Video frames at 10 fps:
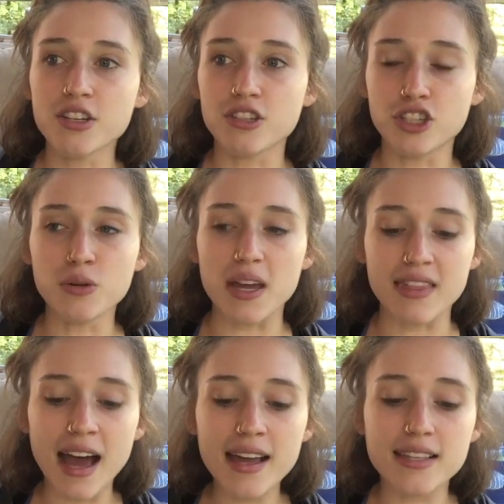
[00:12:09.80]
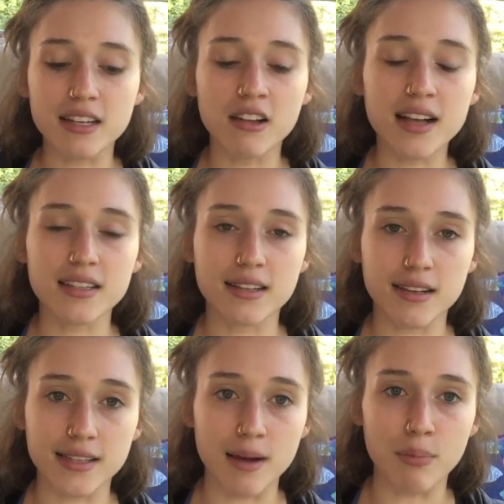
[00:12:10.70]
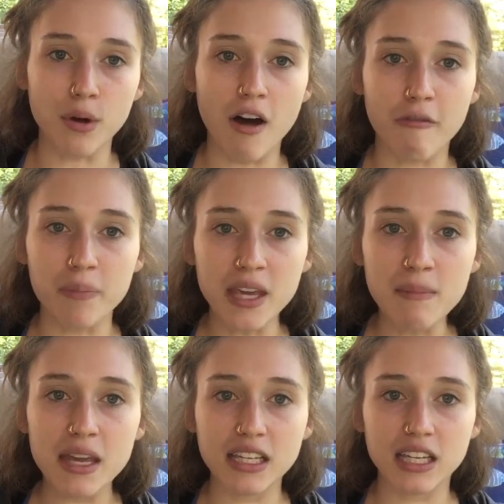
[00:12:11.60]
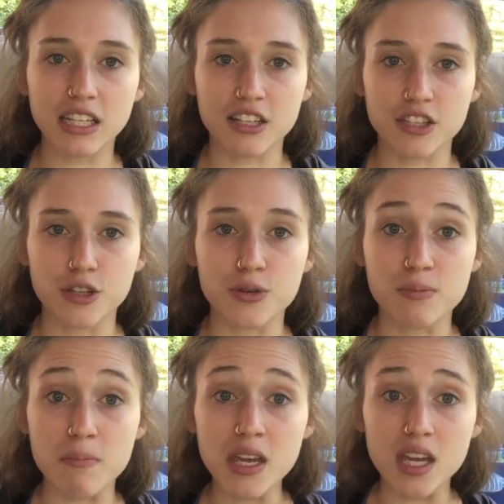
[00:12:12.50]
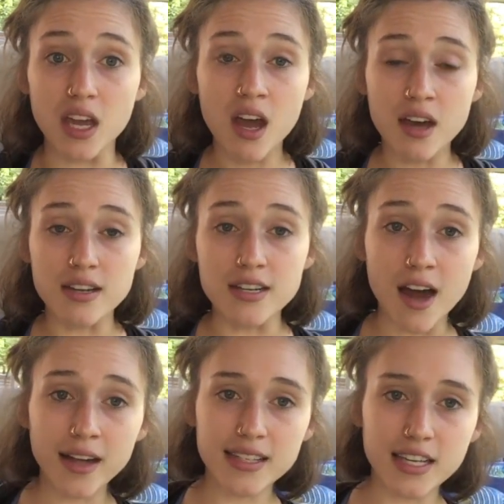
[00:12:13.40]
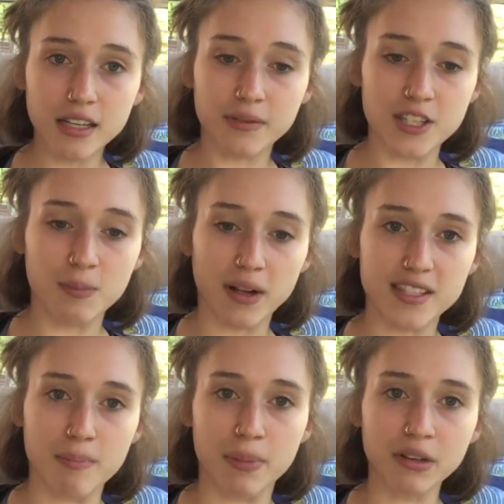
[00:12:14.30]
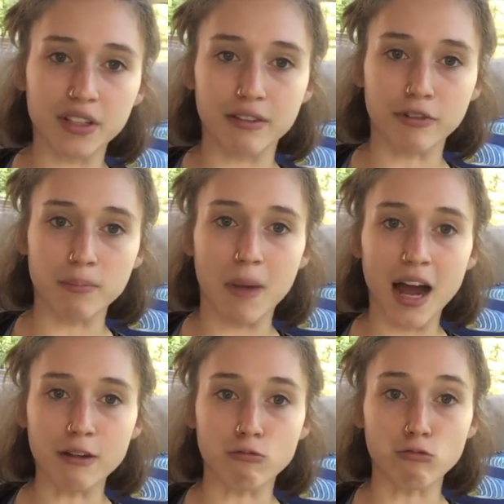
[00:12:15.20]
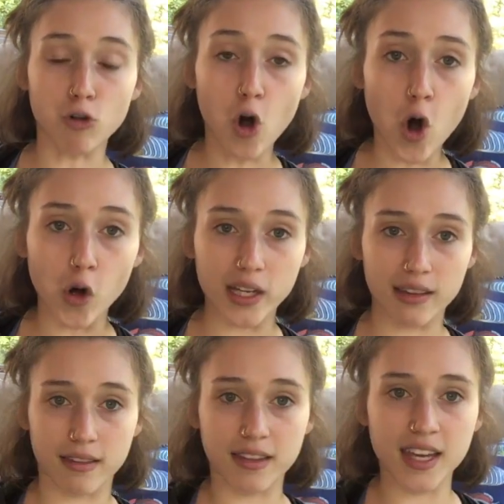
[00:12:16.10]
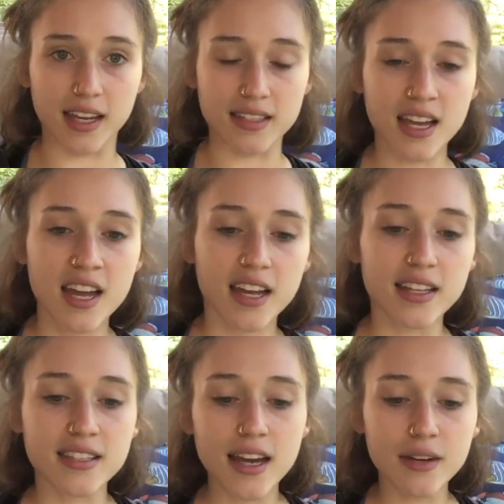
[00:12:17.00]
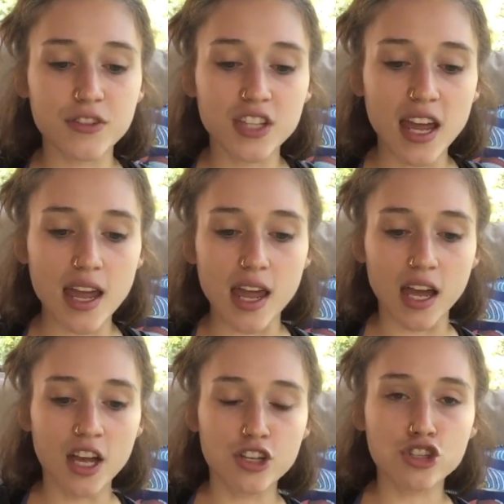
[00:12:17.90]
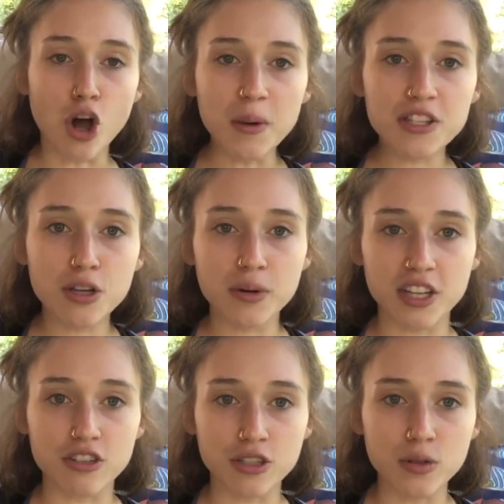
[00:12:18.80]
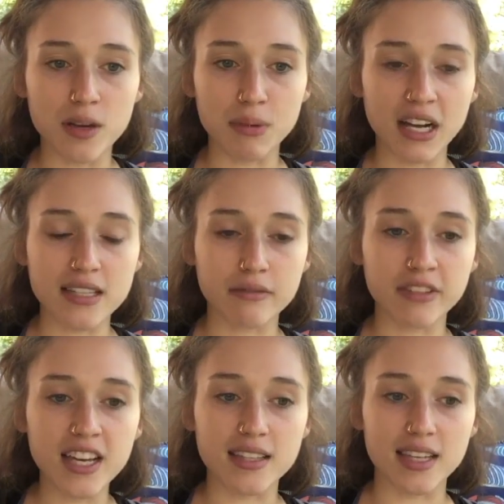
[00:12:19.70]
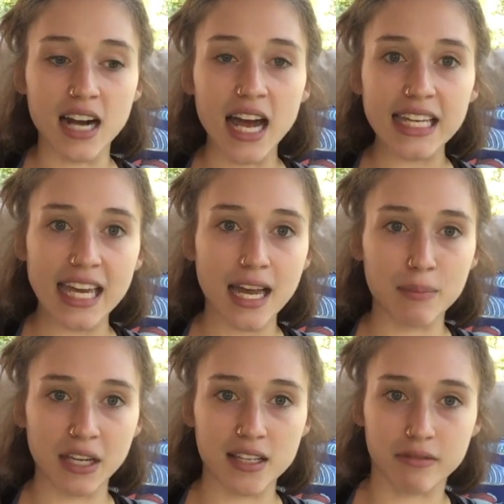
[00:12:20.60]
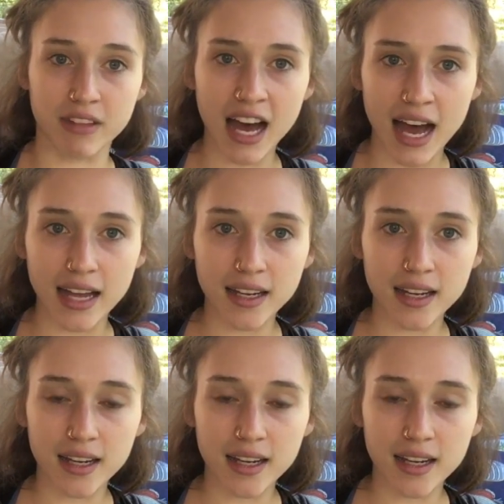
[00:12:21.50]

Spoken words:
to do it. That is a classic example of me making an excuse, me not taking responsibility for my role in things. Instead of saying, so-and-so can do it because of this and I can't because of that,